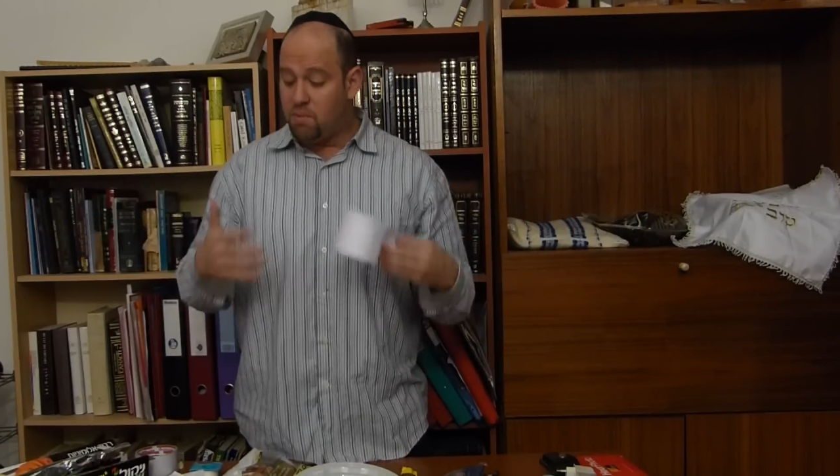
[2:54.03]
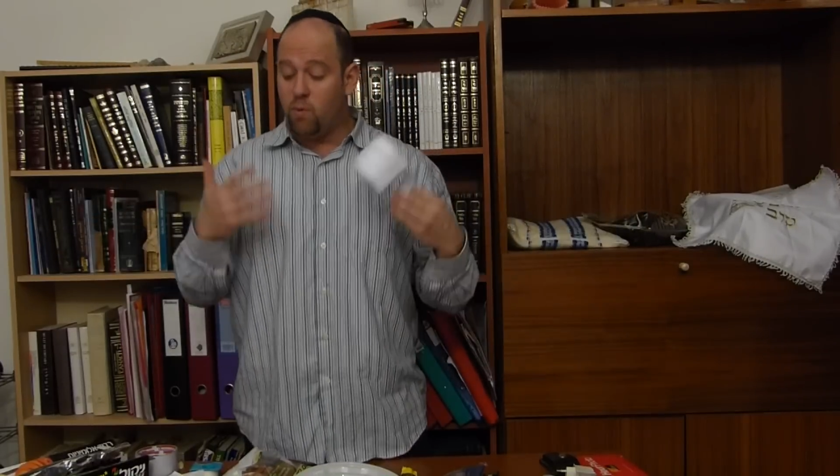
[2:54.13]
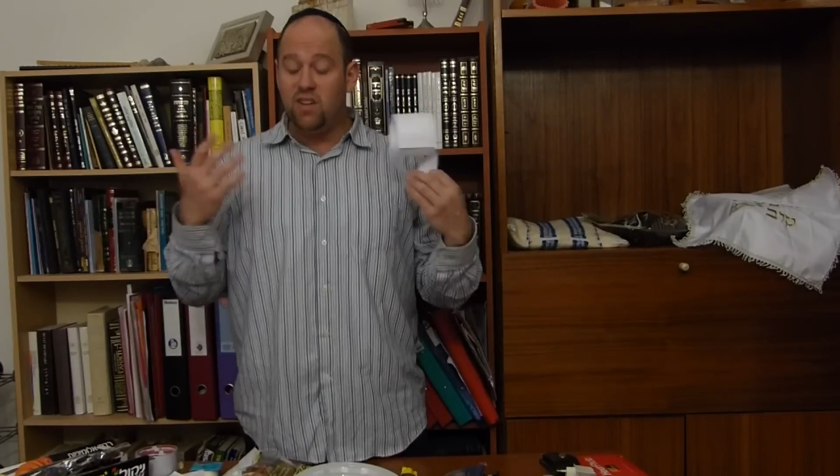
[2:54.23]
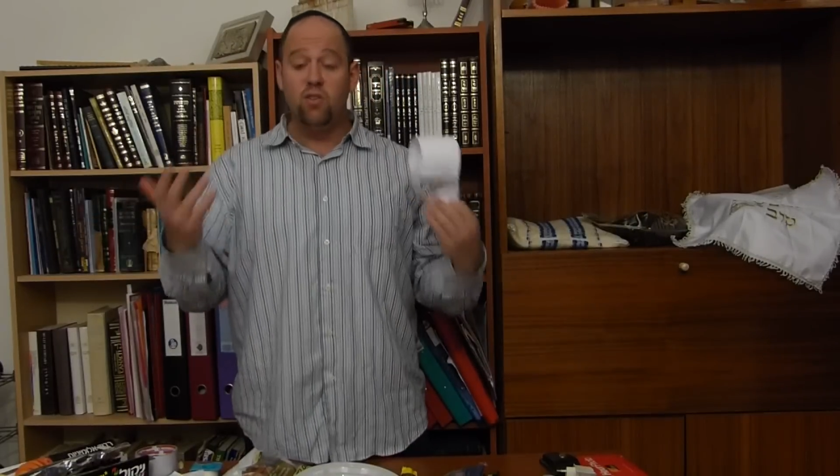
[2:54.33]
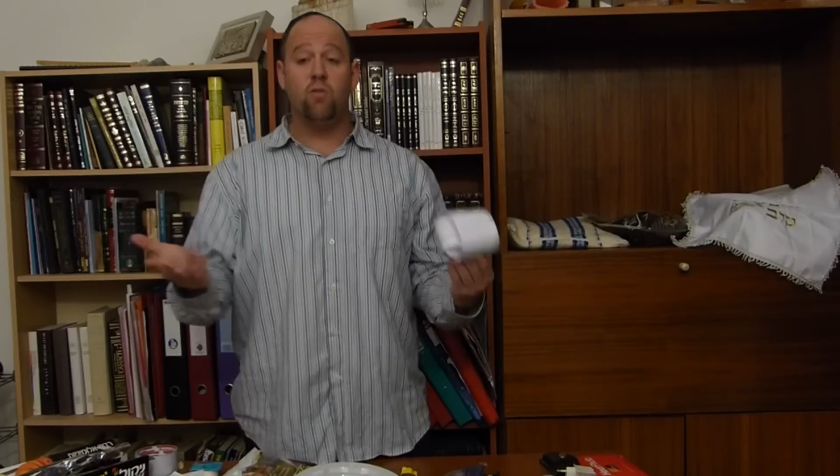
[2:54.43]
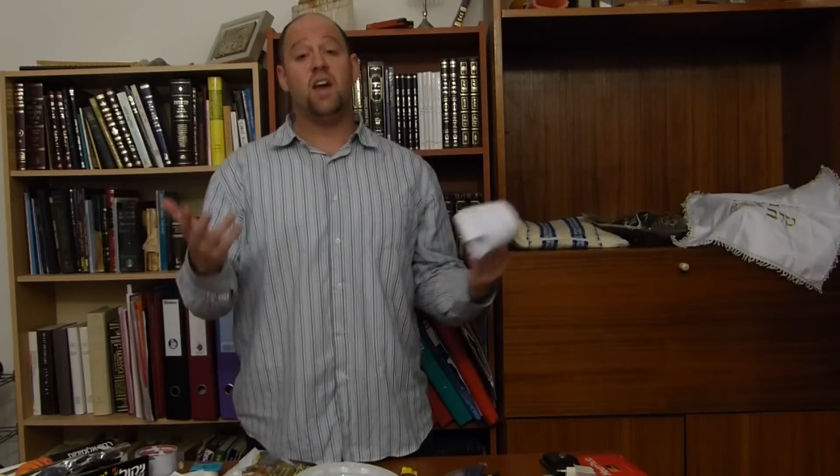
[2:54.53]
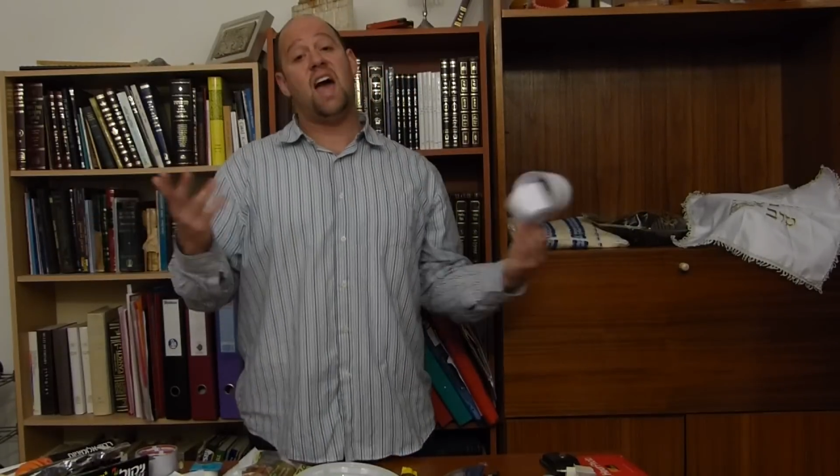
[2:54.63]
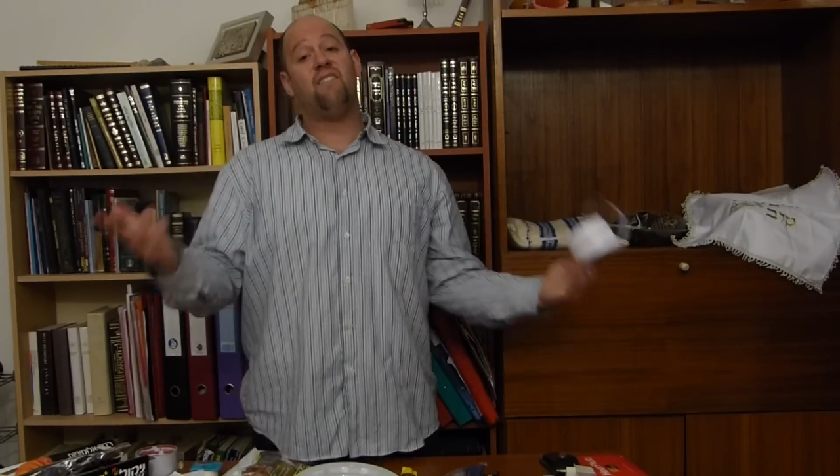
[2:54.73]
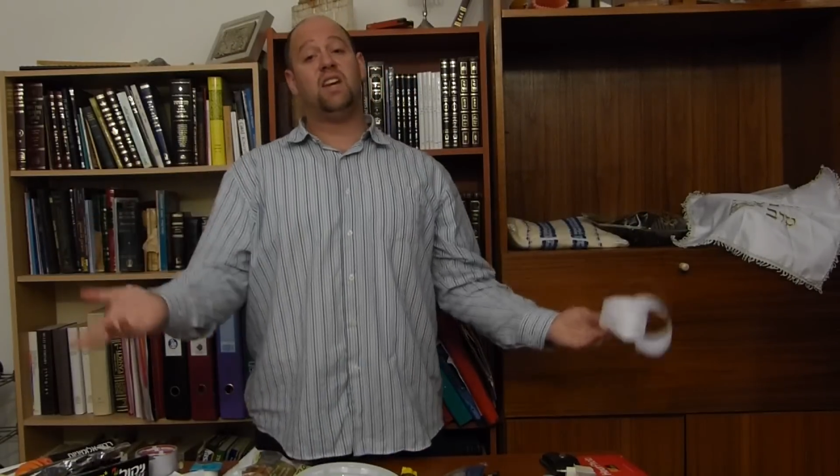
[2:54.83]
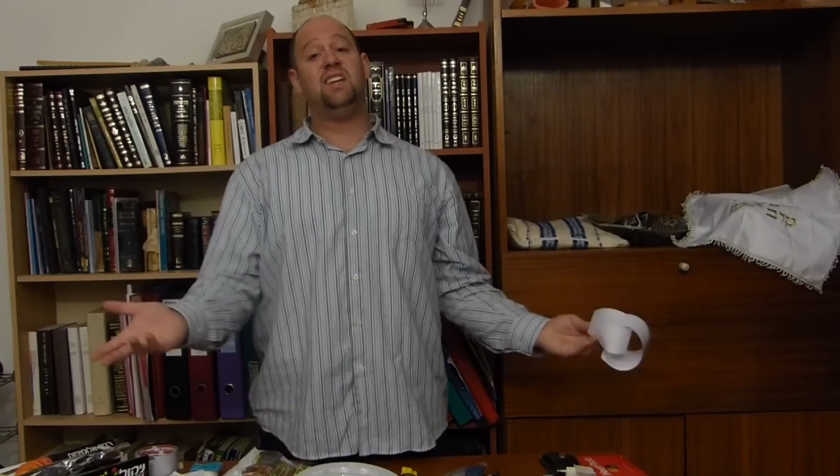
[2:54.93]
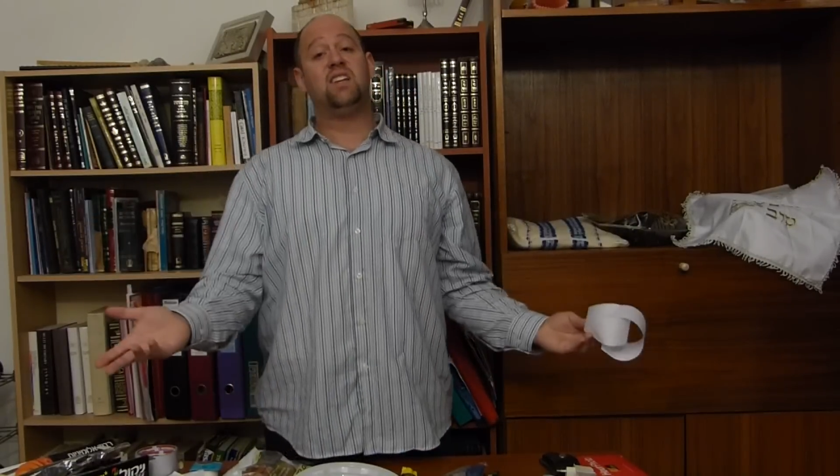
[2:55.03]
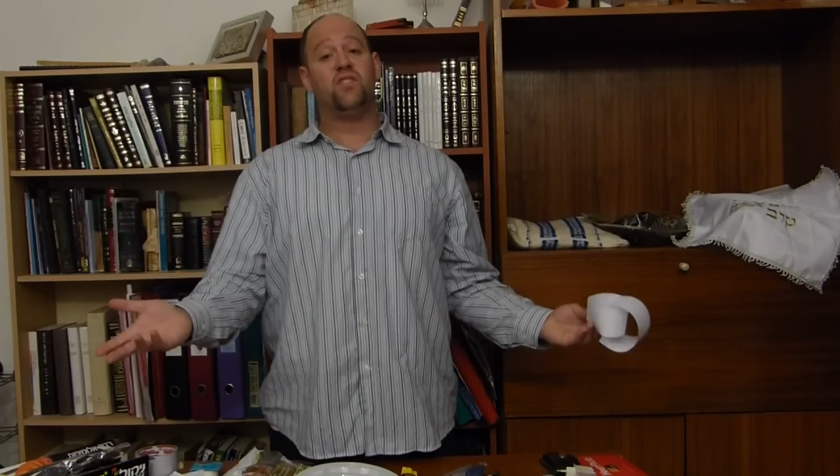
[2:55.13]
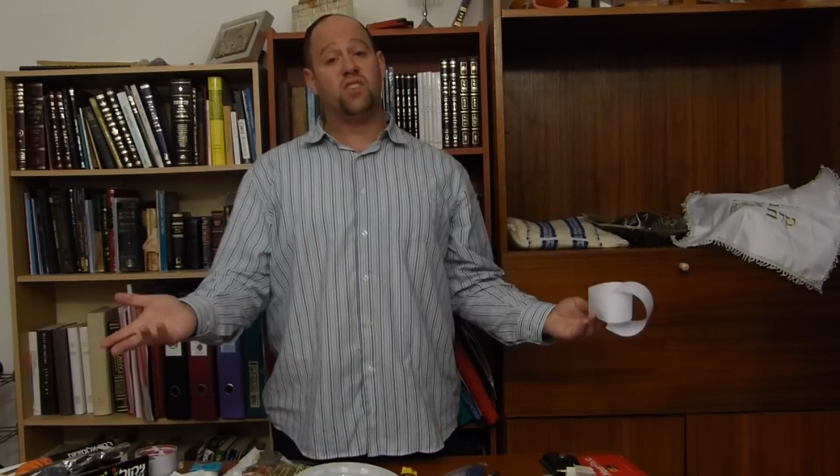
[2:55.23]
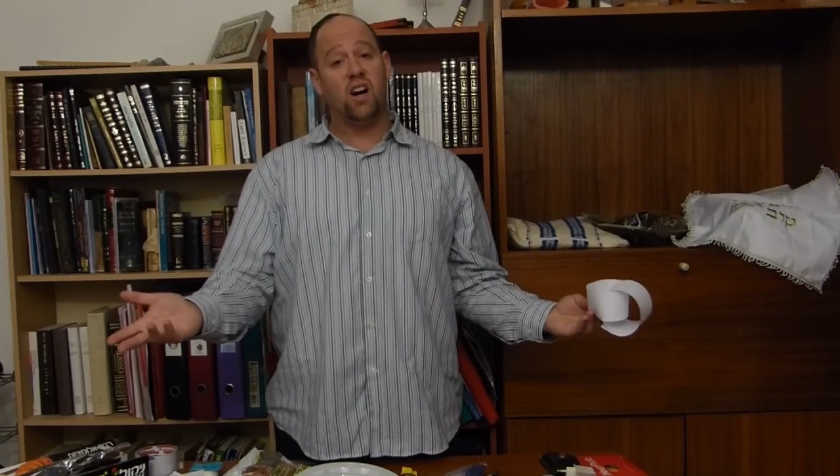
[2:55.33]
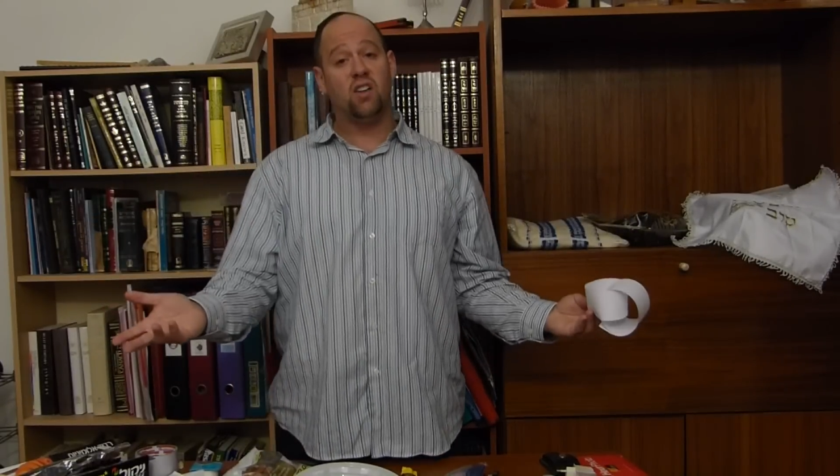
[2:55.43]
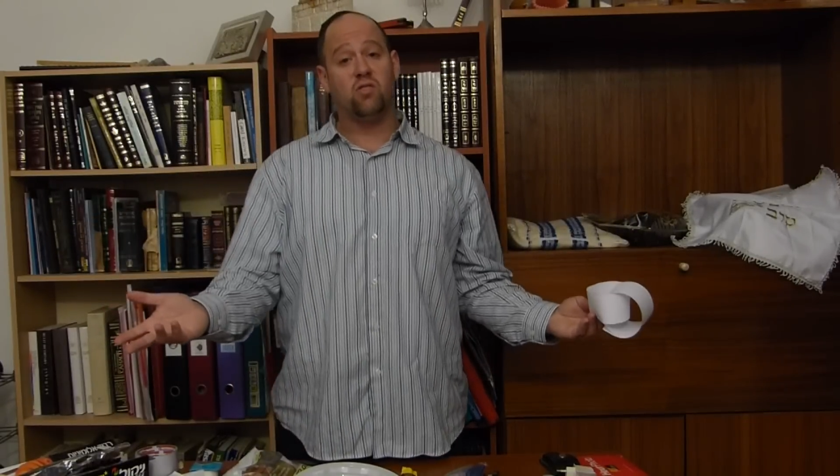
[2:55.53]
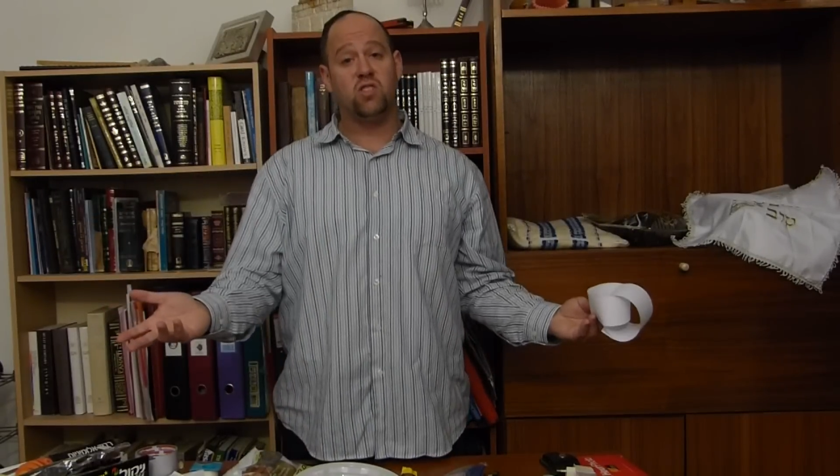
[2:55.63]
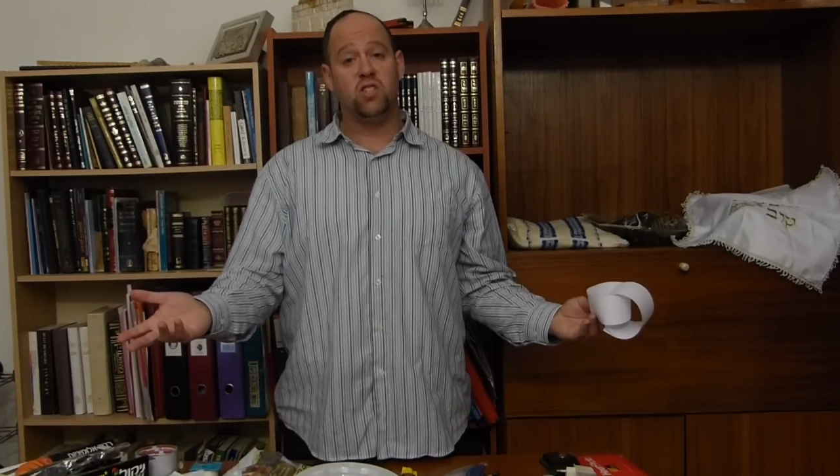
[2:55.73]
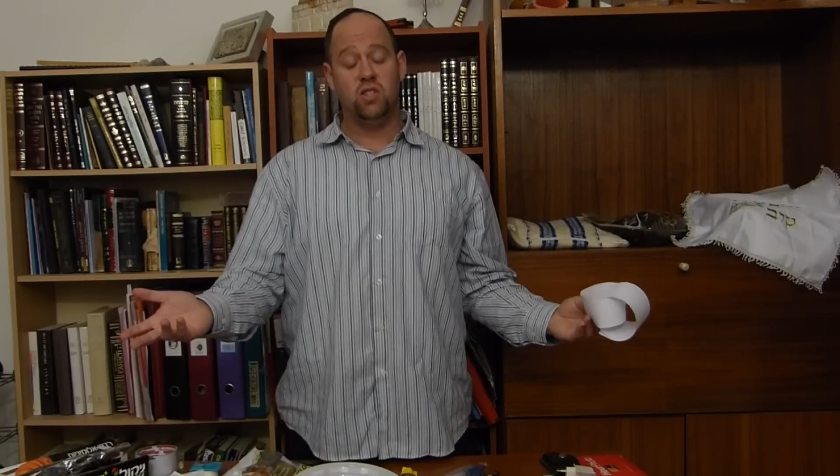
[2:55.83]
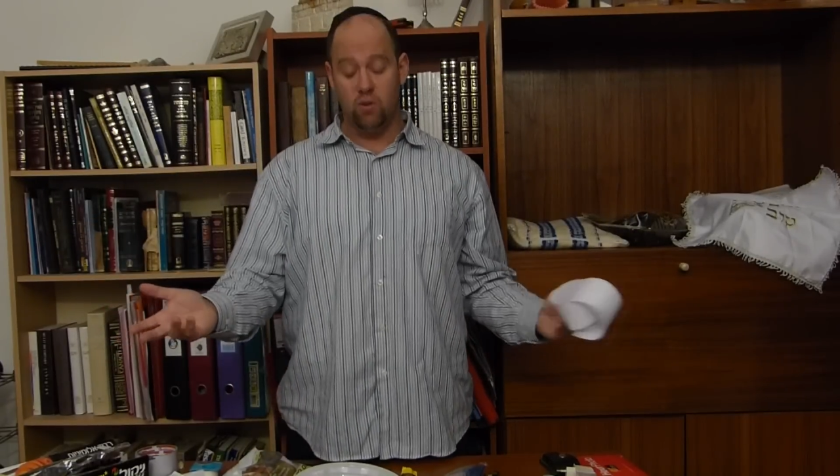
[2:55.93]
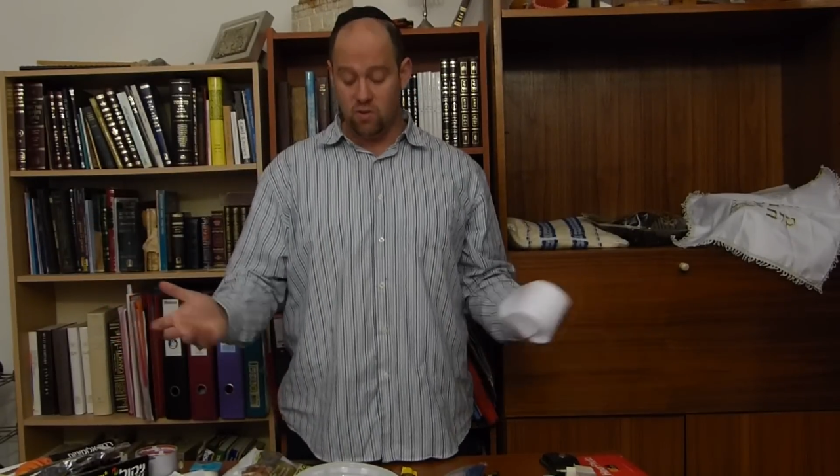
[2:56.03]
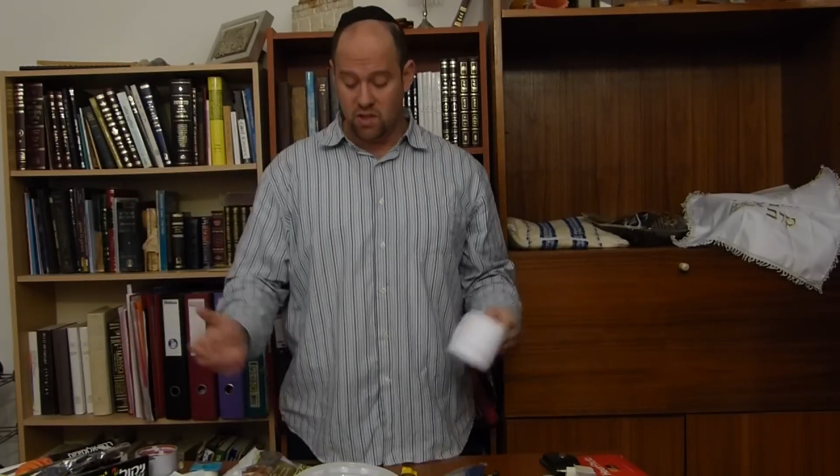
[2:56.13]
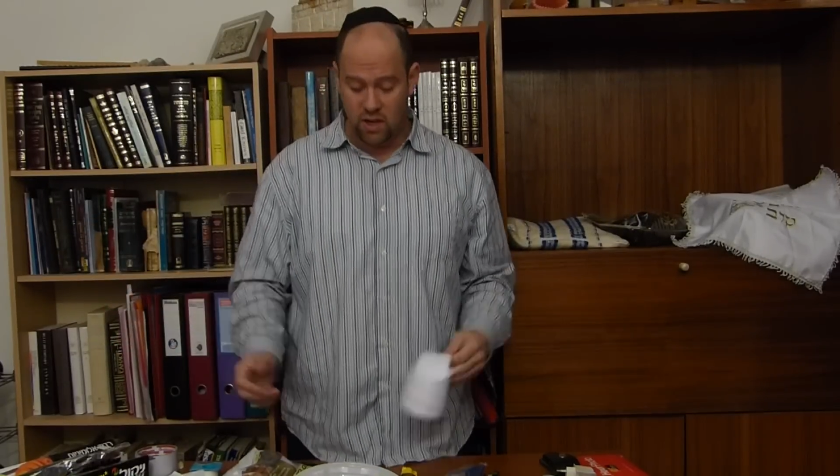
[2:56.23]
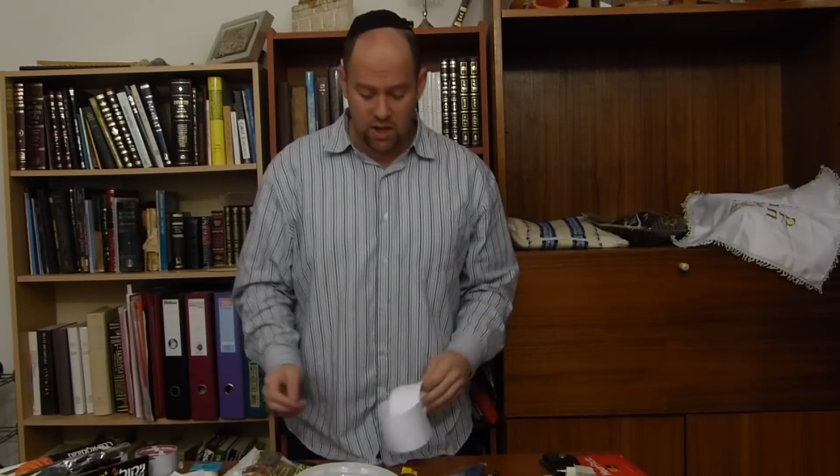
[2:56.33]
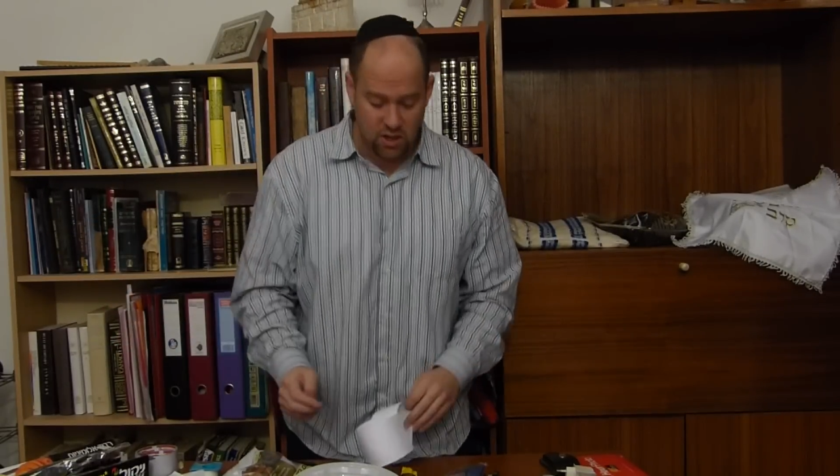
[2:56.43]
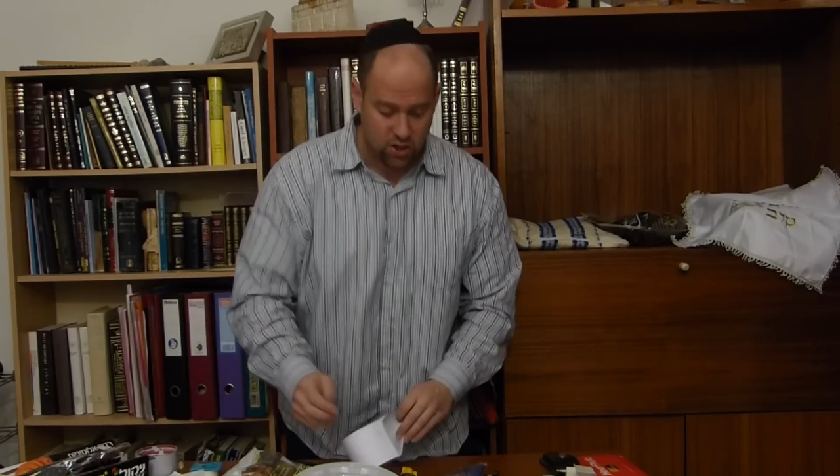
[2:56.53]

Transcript: but we don't have any different colors to use.